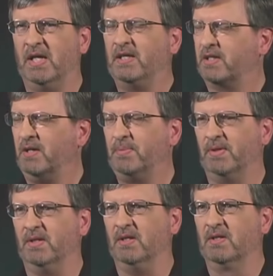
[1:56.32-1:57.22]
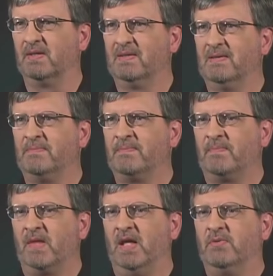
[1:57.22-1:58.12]
like telepathy
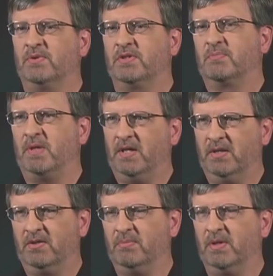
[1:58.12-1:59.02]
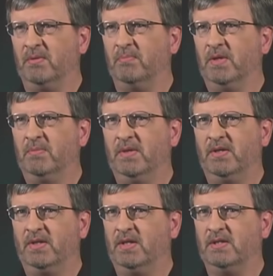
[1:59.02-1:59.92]
and it was explaining to me many,
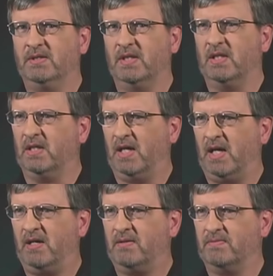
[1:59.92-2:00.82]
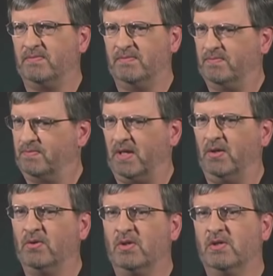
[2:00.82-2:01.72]
many things that I have, I
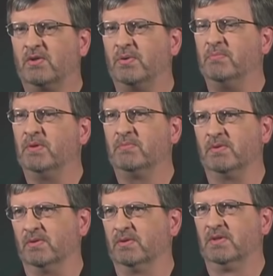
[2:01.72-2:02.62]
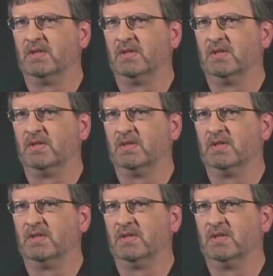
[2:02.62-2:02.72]
no longer remember,